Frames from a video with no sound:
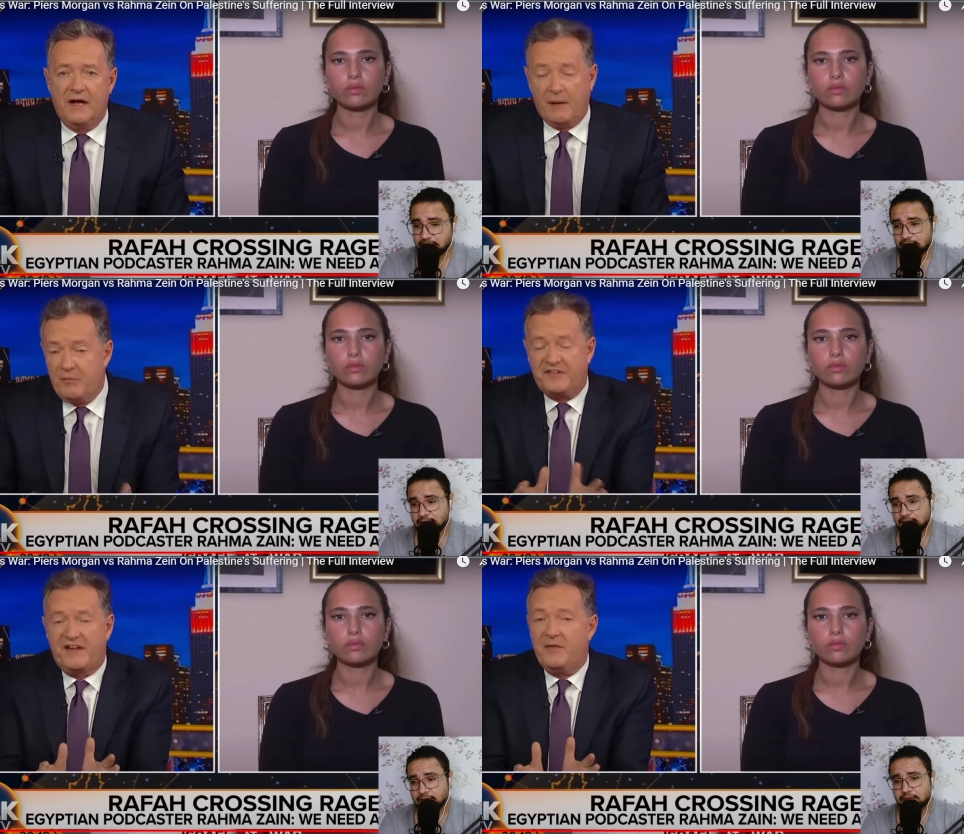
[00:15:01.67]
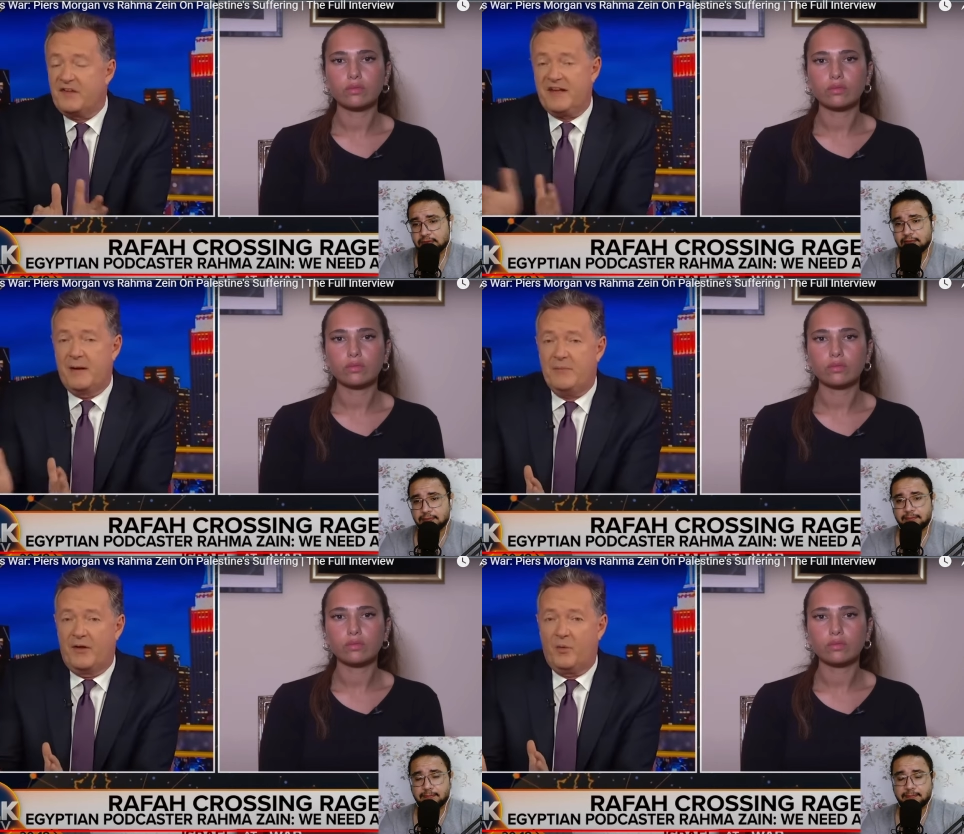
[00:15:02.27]
Speaker 1: And I would say the
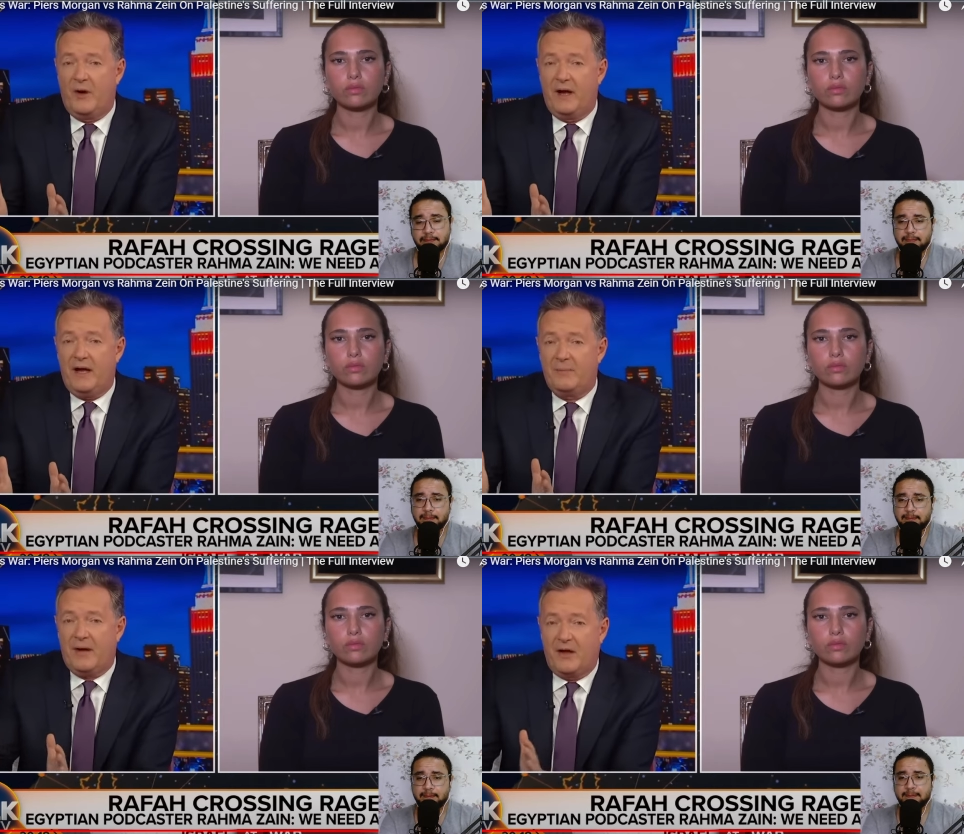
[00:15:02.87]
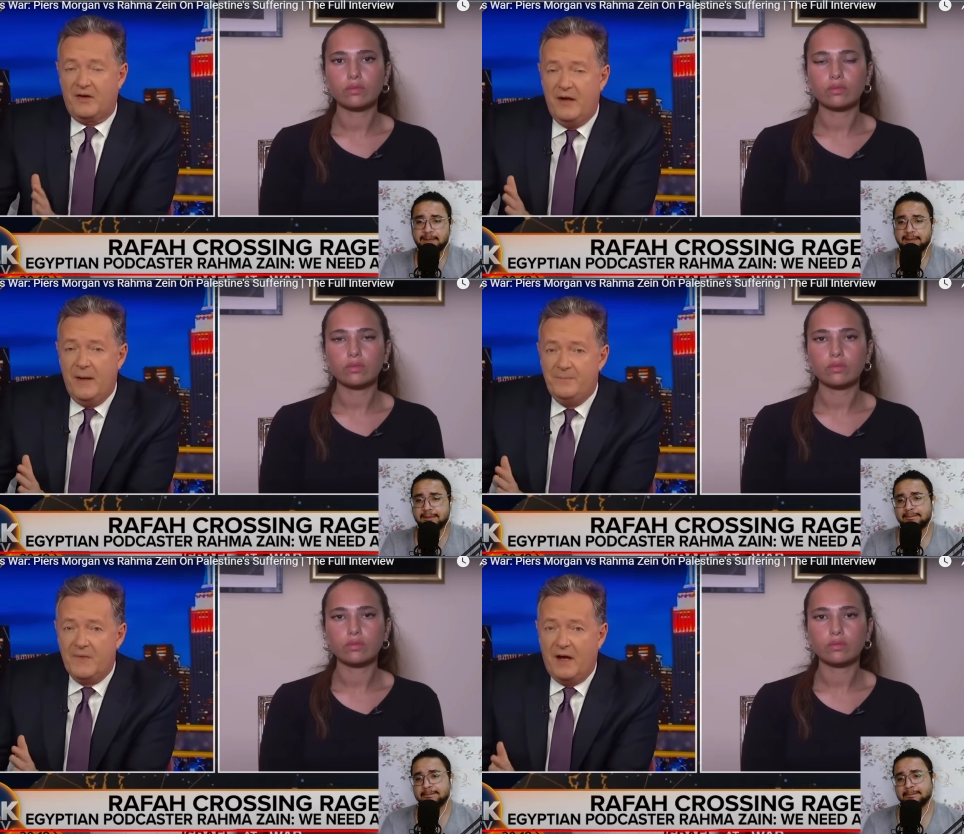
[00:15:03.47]
same, by the way, about
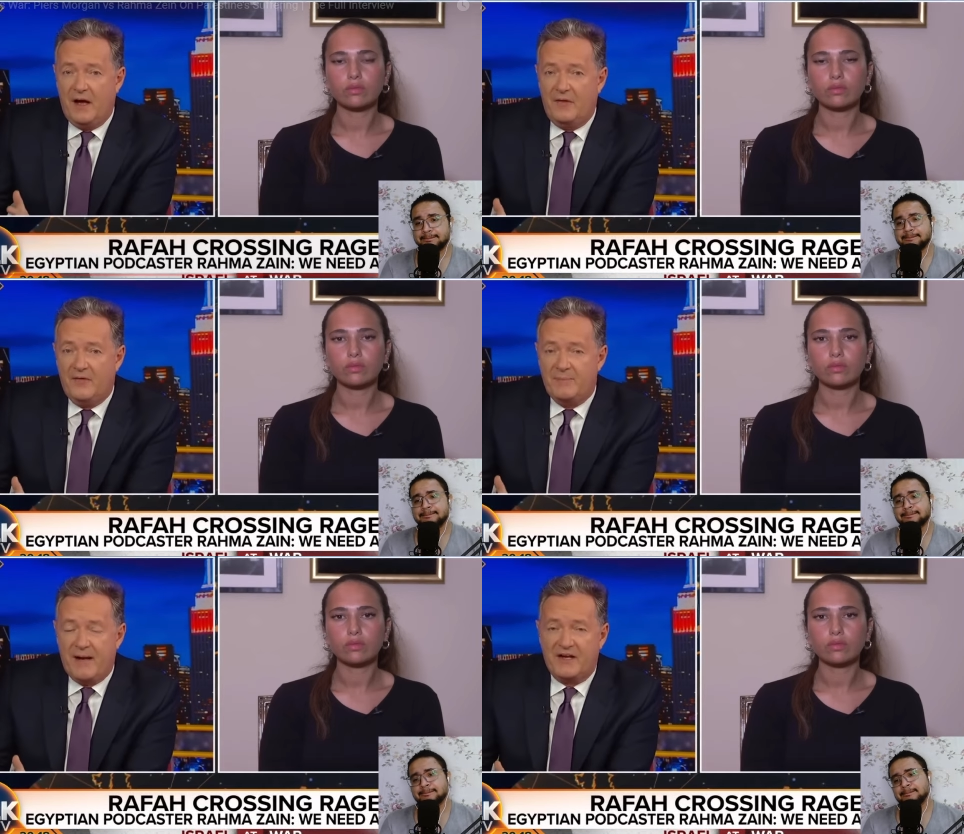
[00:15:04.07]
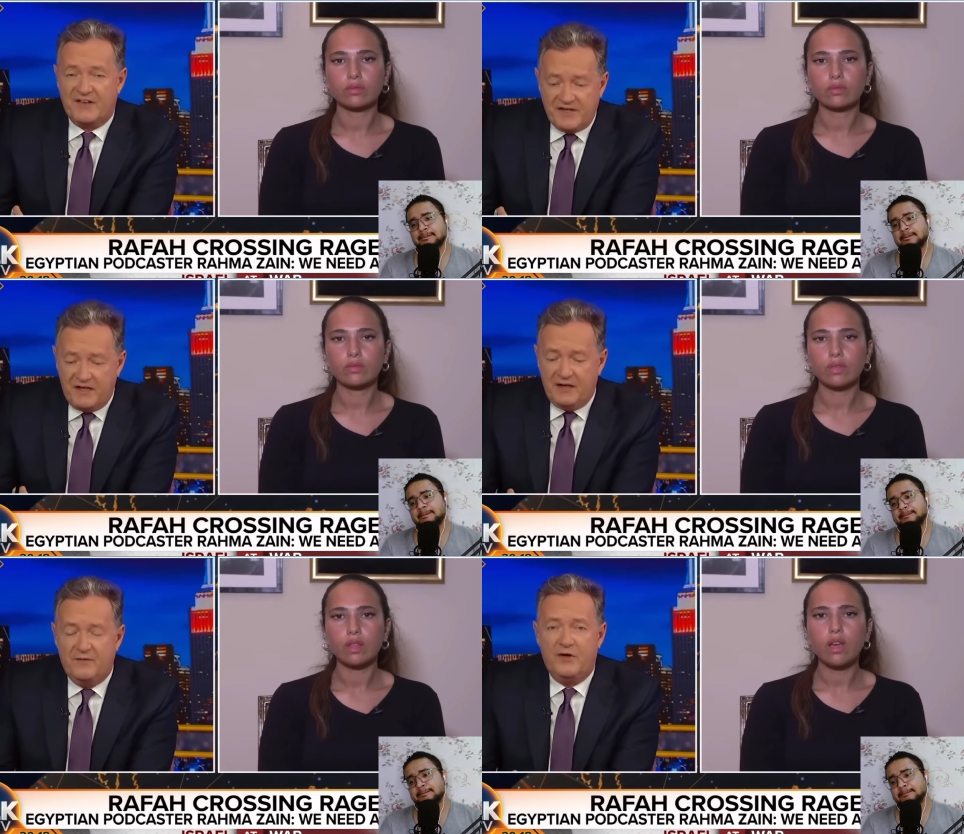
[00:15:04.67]
uh, the
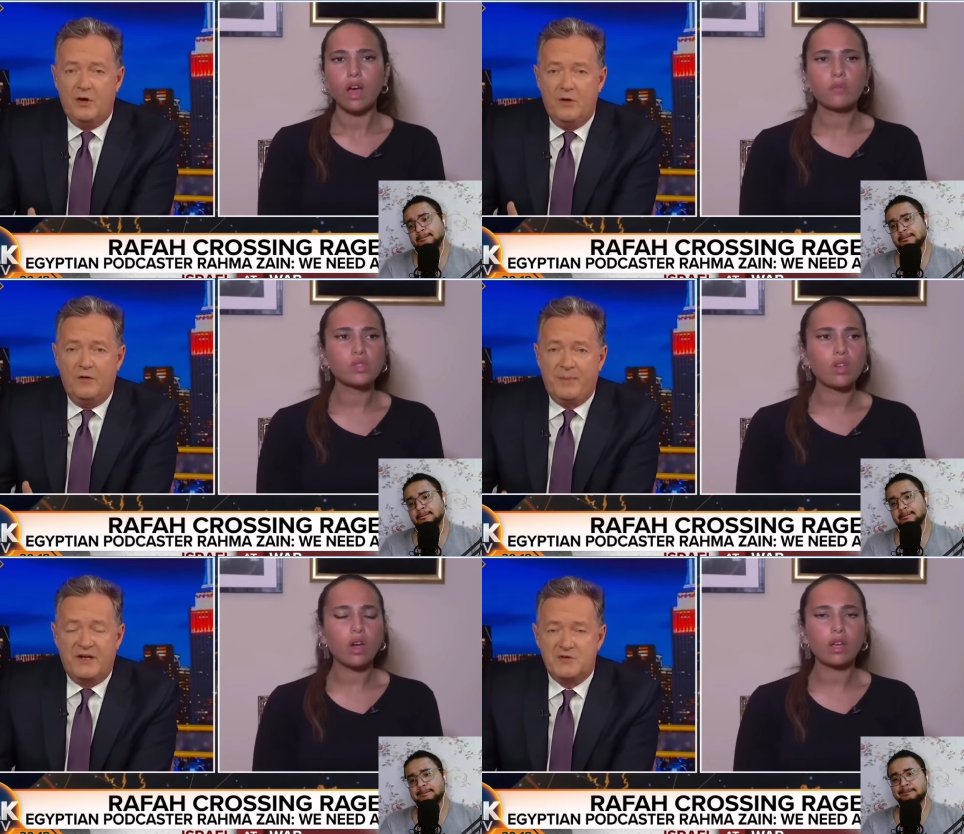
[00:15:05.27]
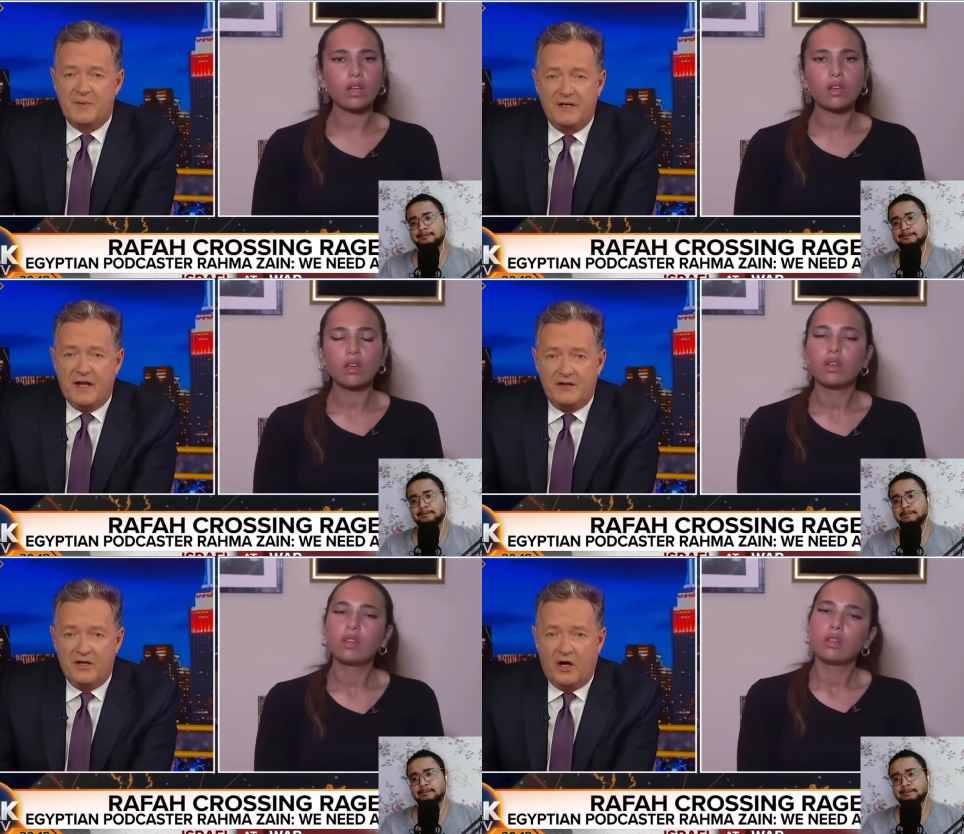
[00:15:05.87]
Palestinian view I'm of sorry?
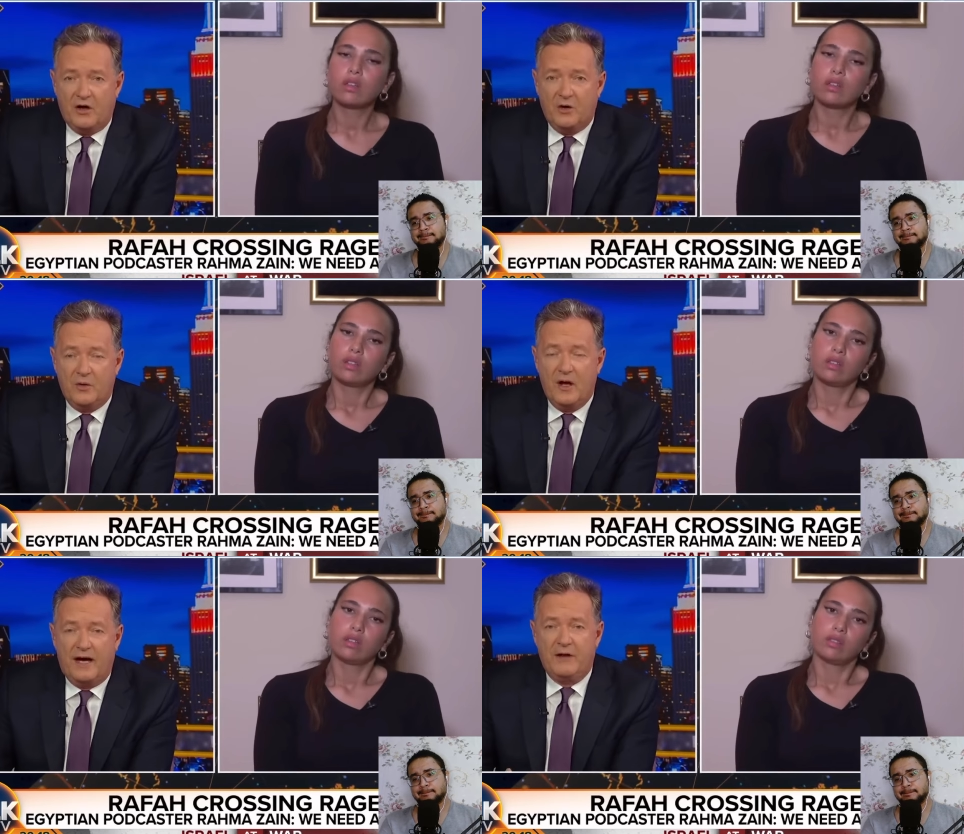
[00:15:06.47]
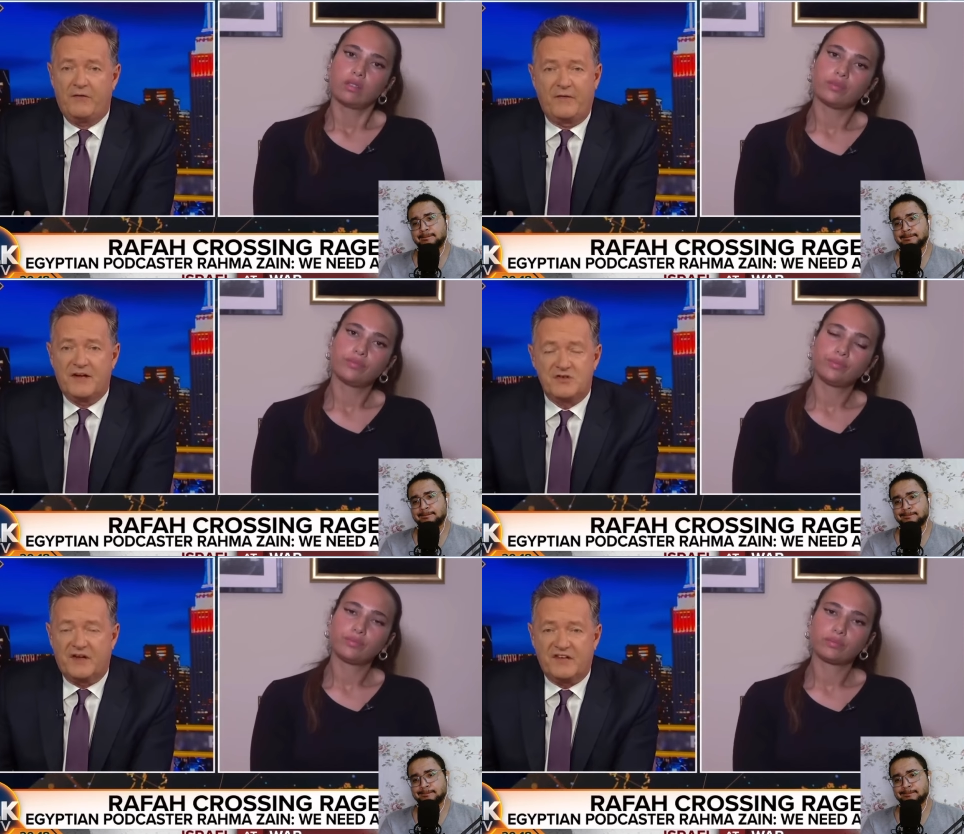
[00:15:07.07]
Benjamin Netanyahu. I don't think
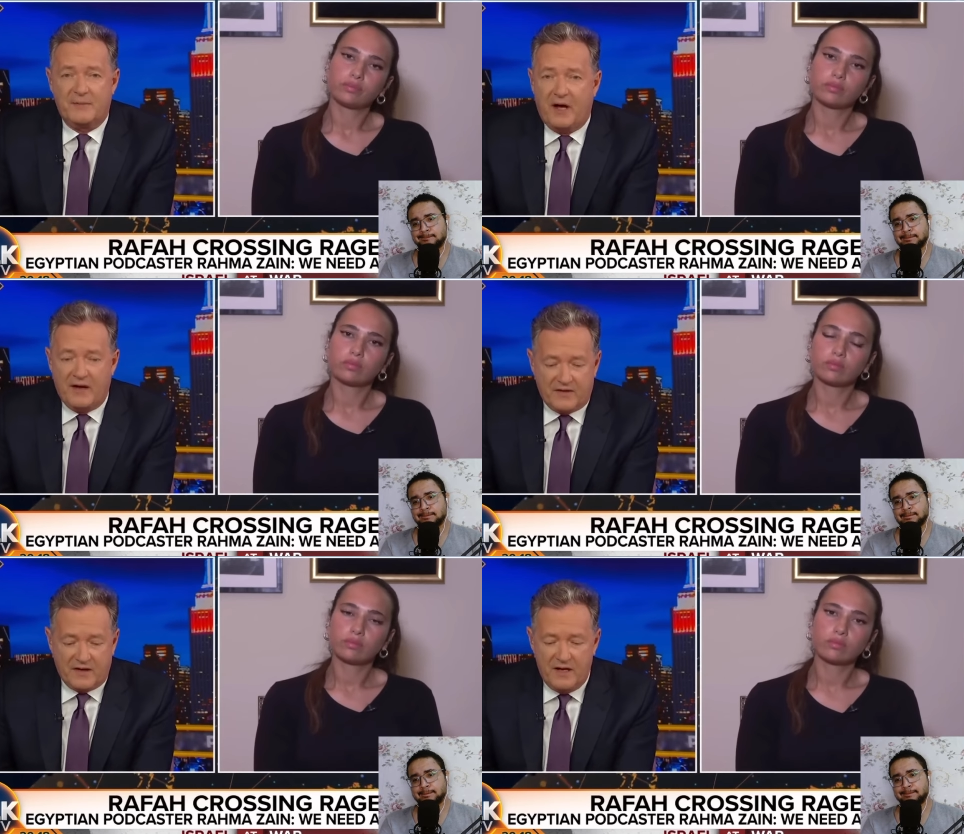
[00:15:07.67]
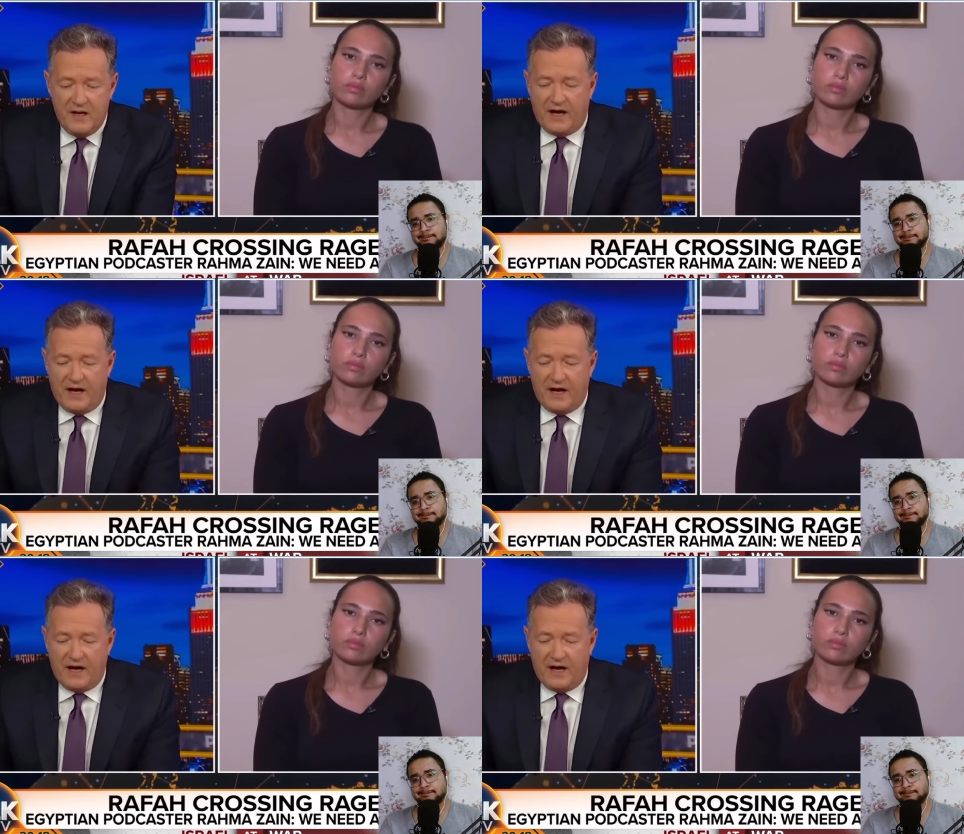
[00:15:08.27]
they trust him either.